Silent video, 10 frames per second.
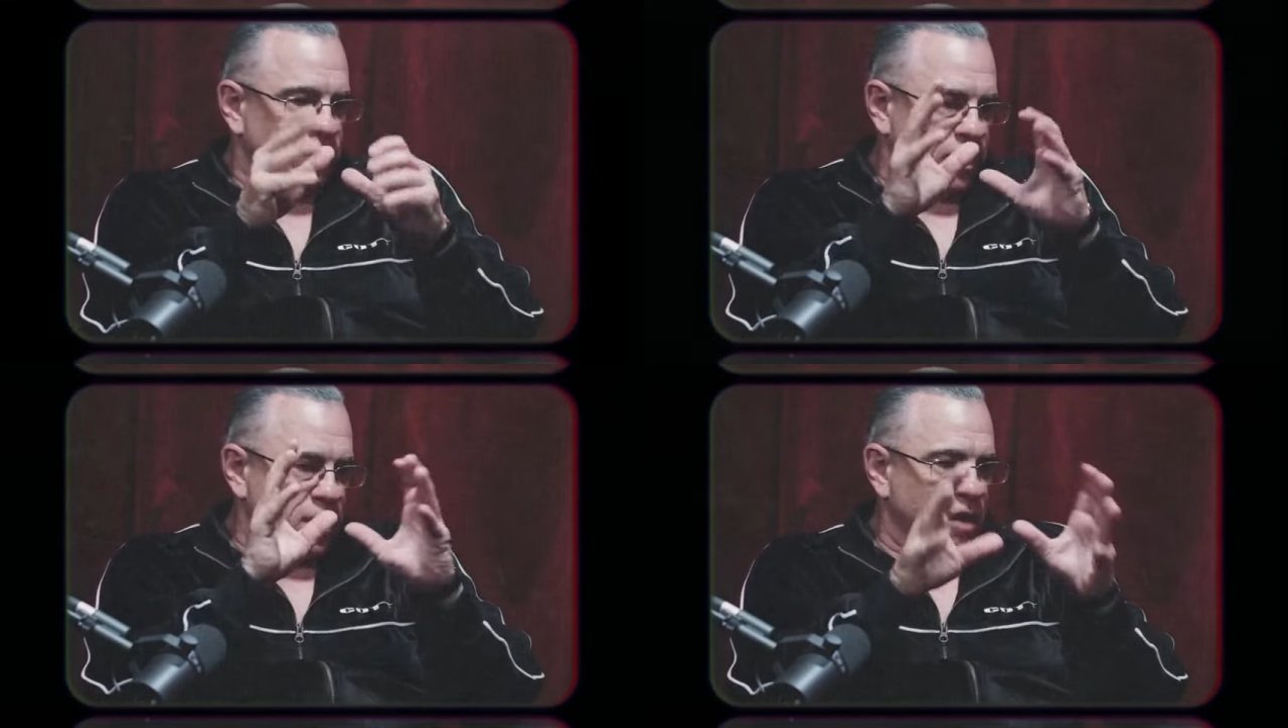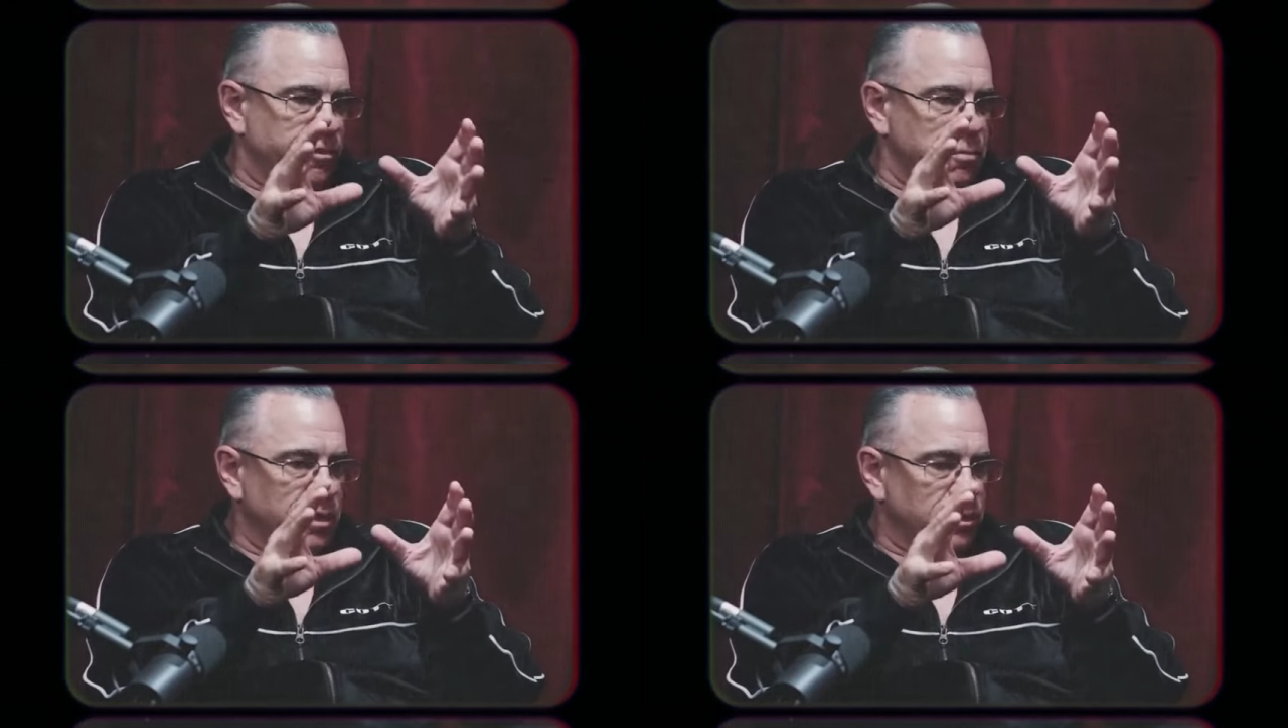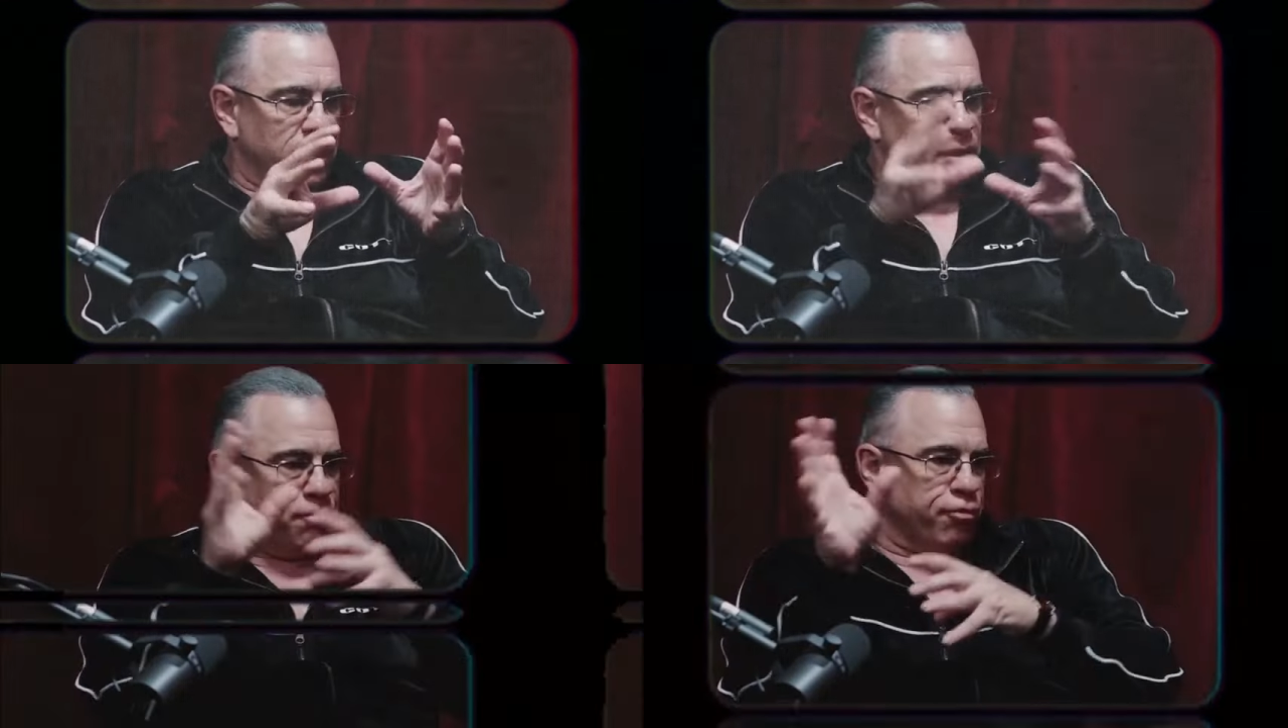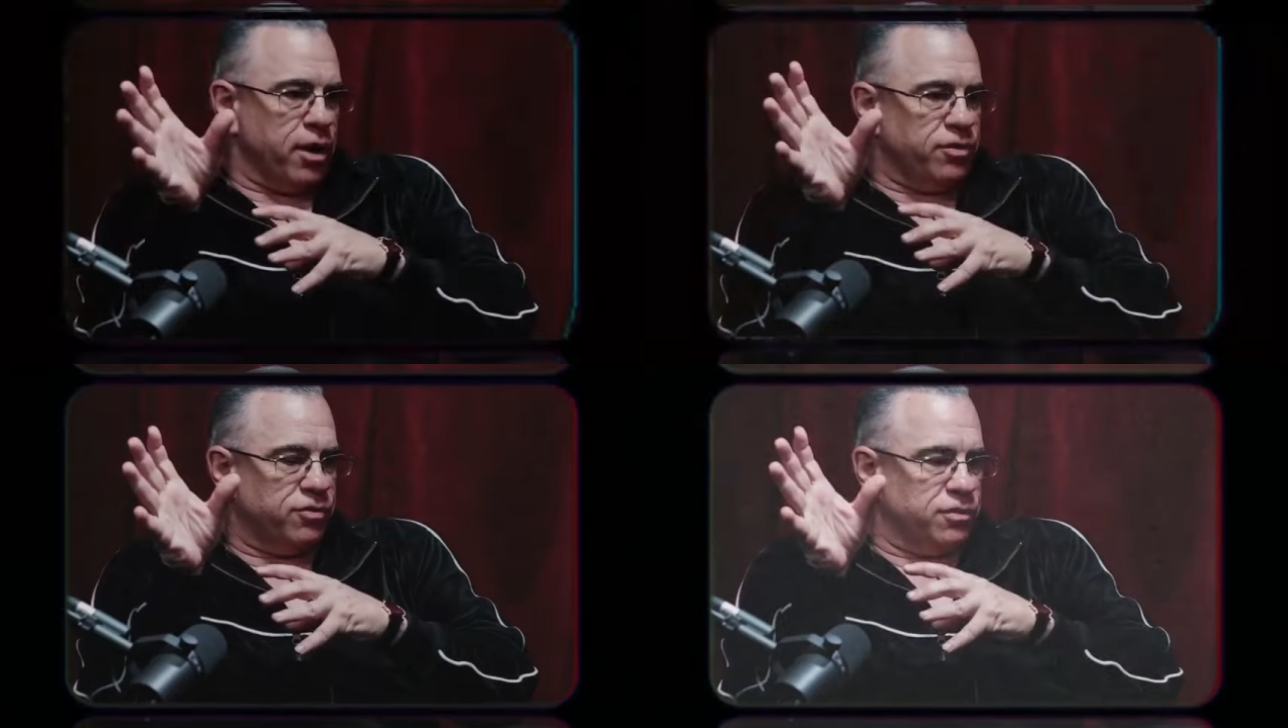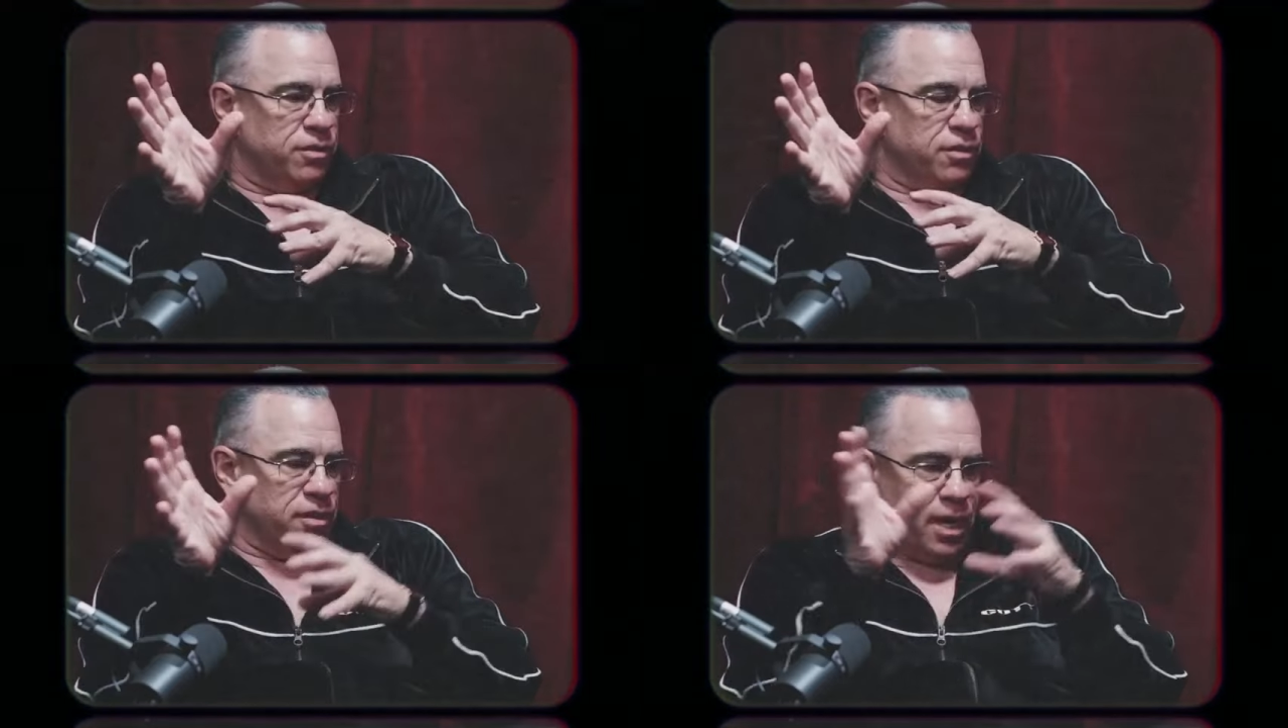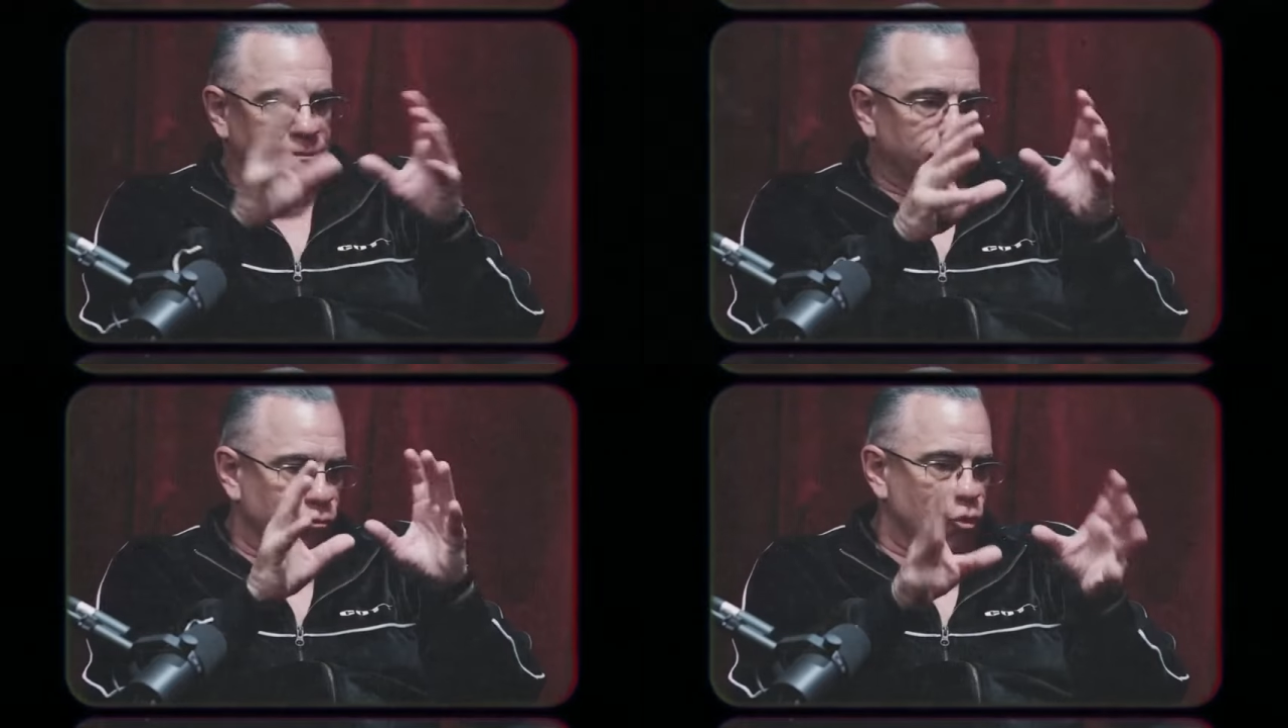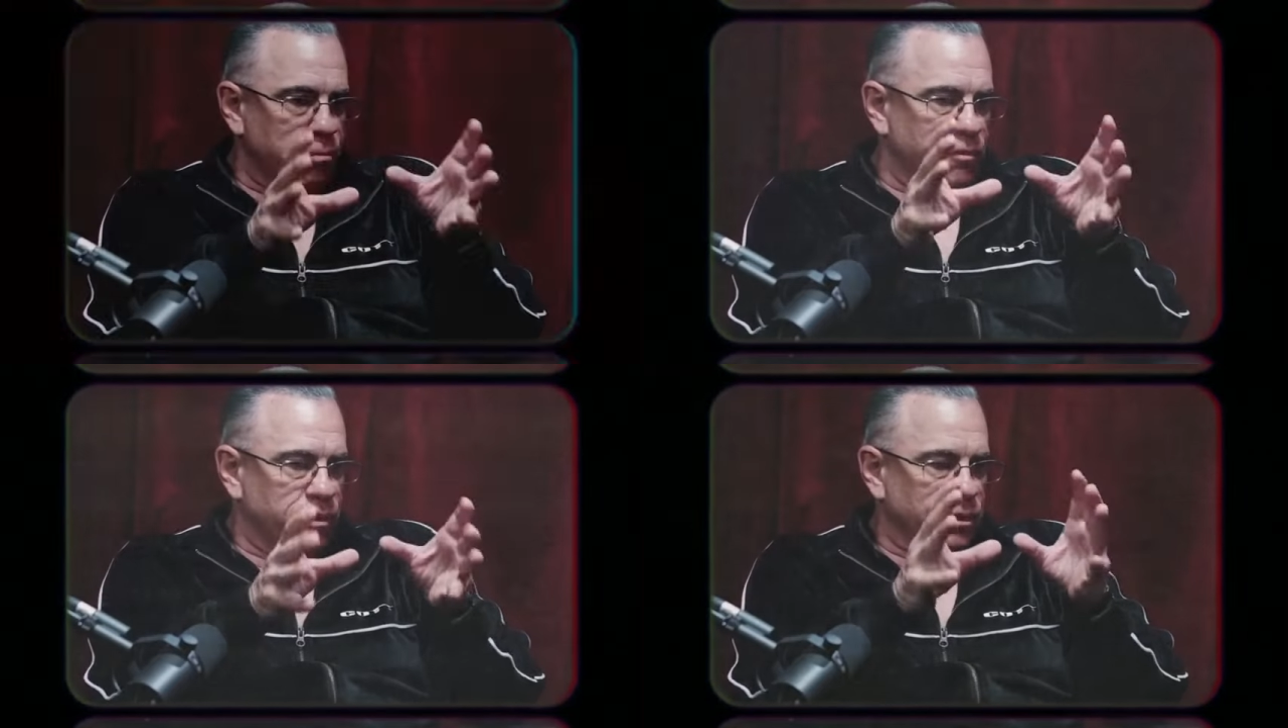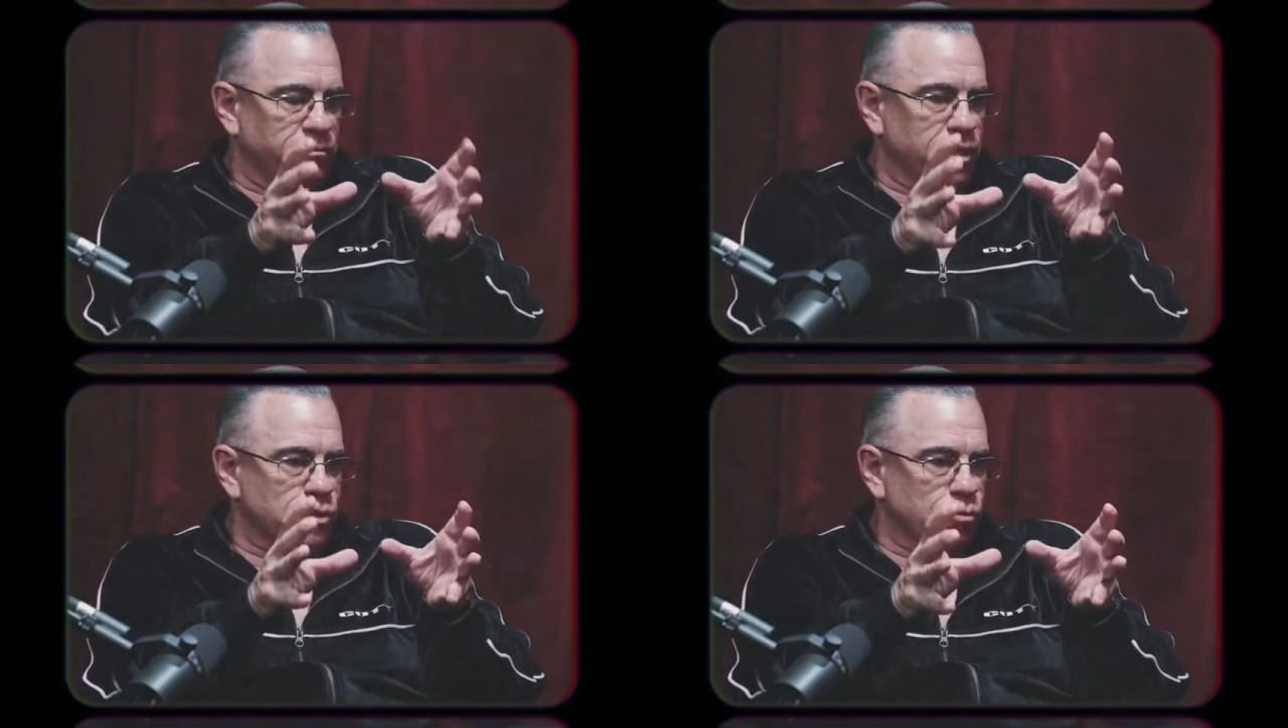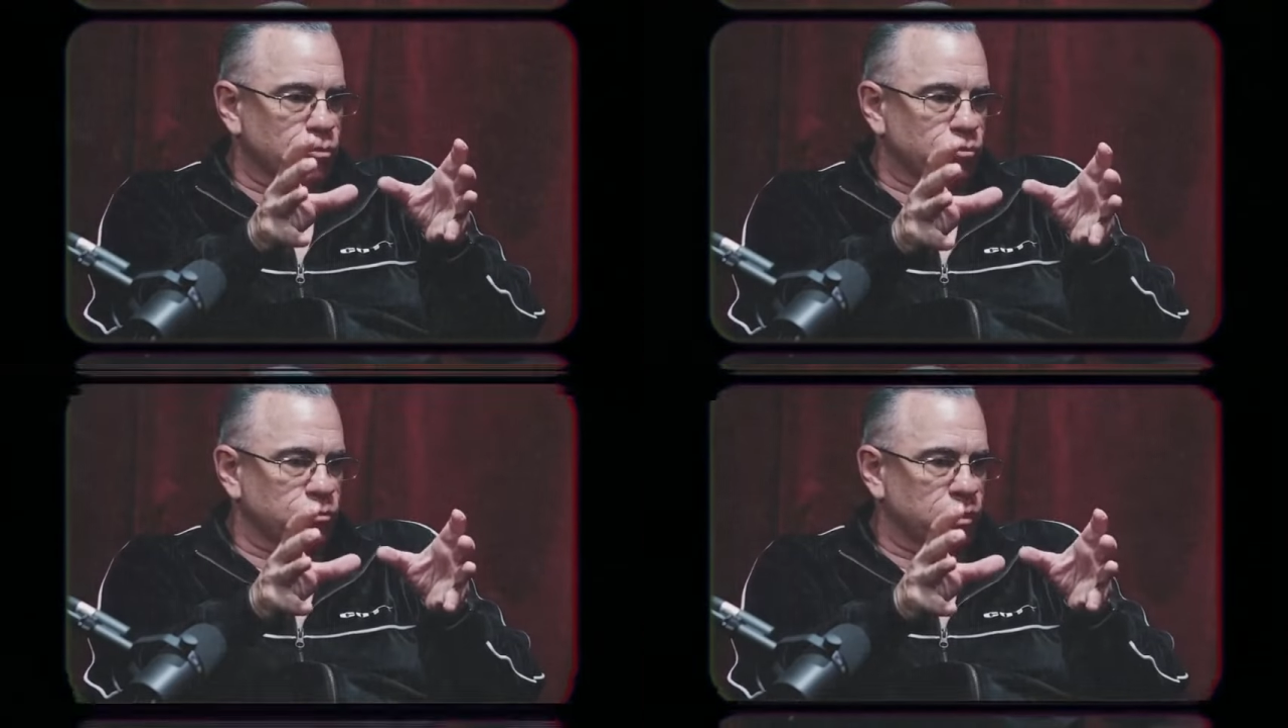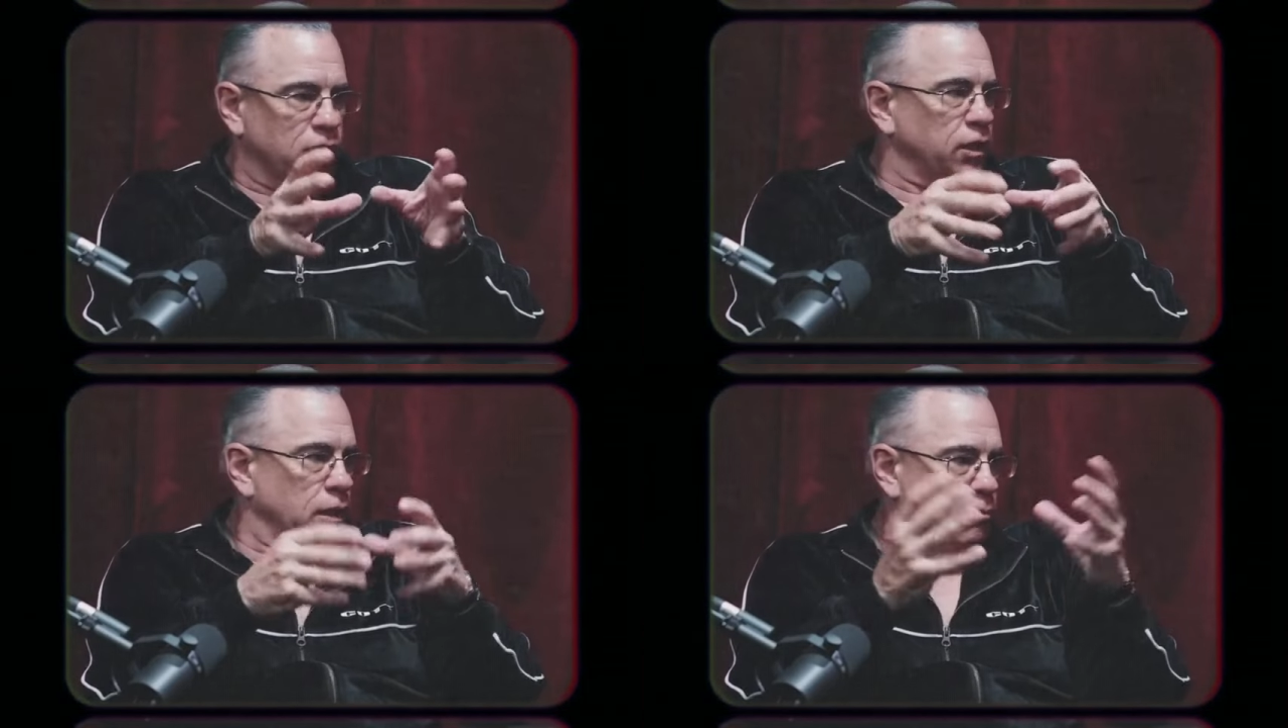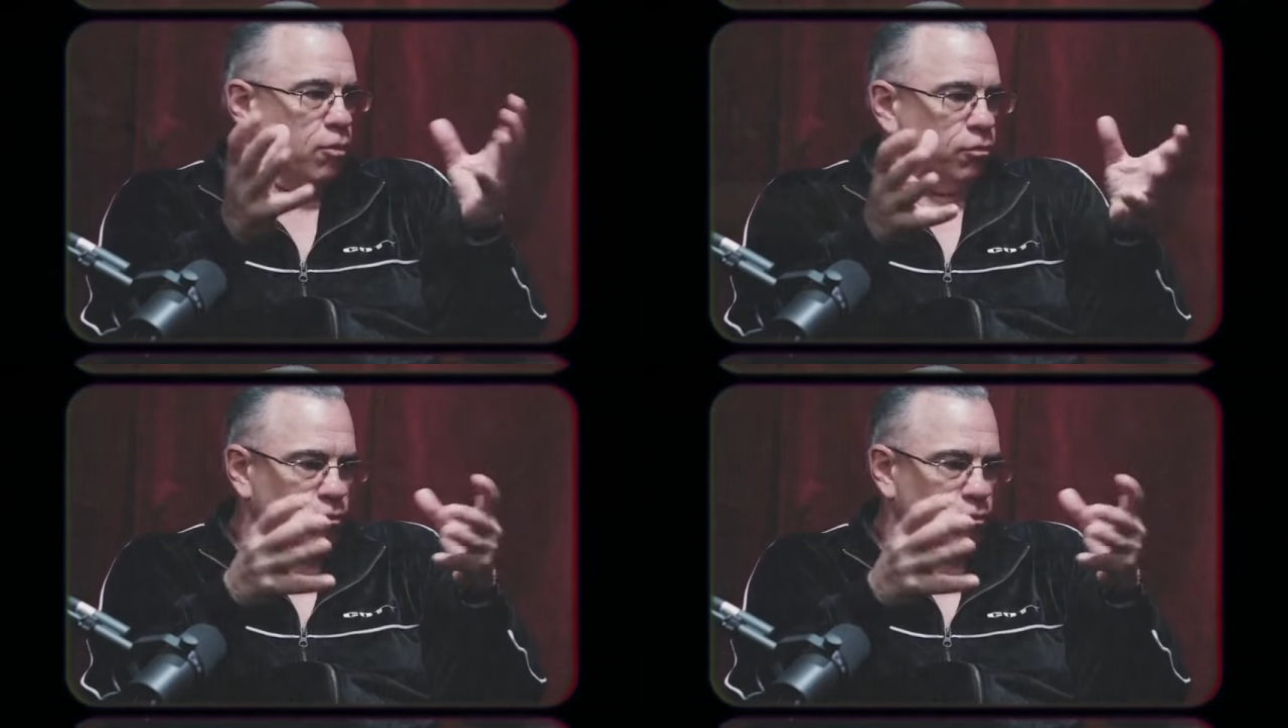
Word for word: The government and the press named a group of individuals the Colombo